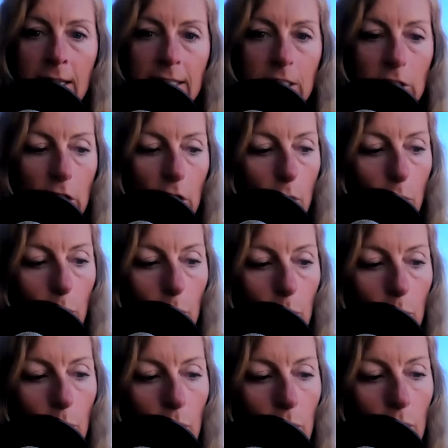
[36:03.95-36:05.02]

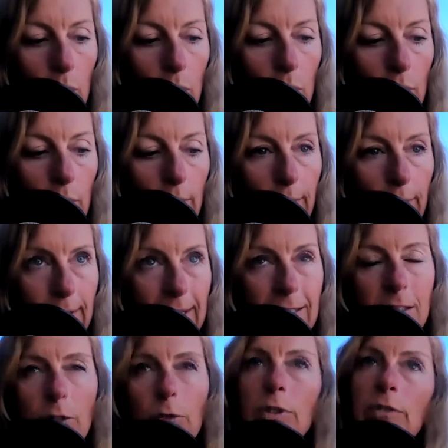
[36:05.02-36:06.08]
So
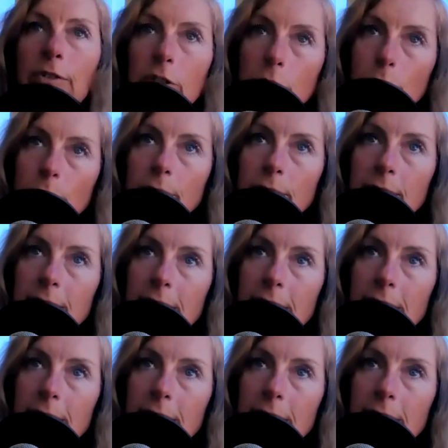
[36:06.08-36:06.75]
it's so individual